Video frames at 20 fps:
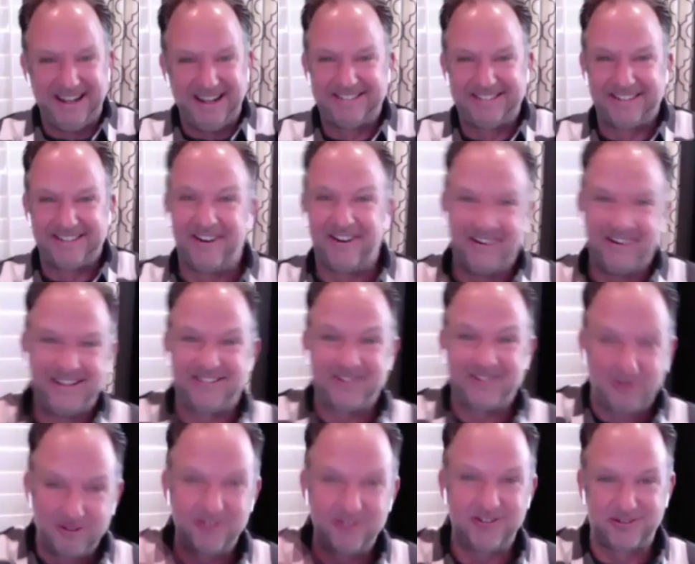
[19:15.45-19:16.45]
and so and so
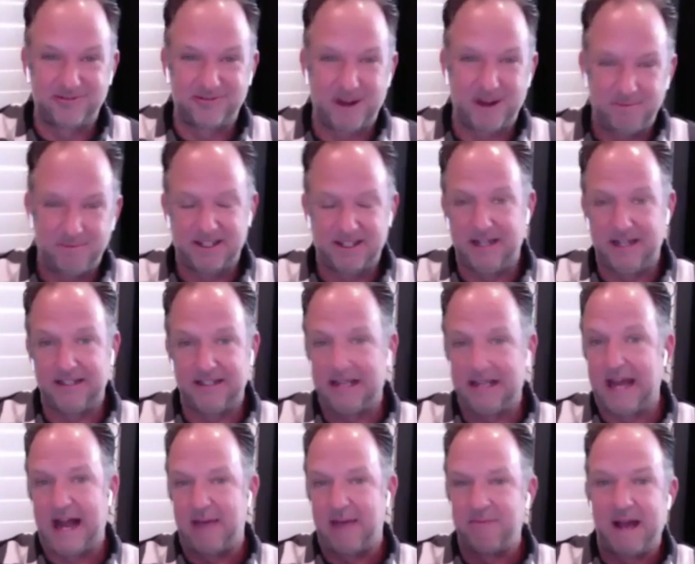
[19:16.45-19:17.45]
we're just replicating
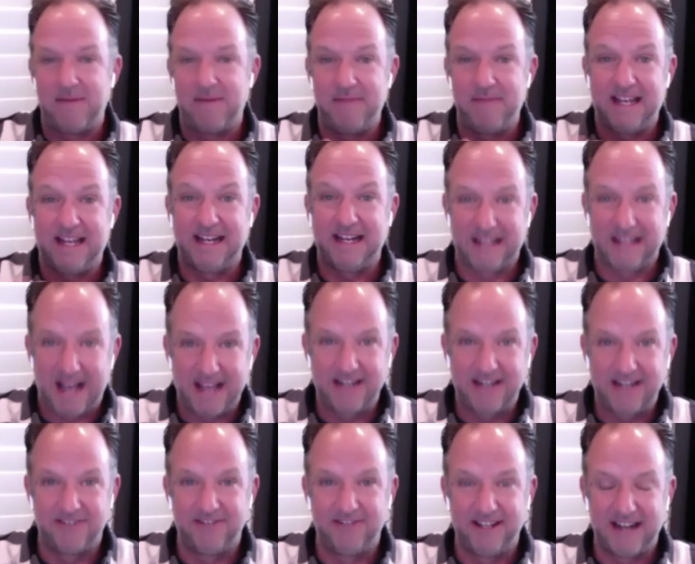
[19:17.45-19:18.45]
that. I'm not making light
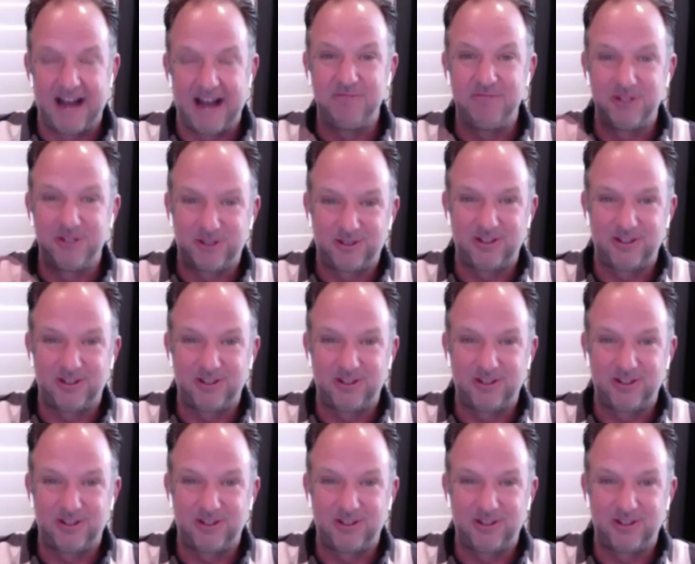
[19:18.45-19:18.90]
of it. I'm just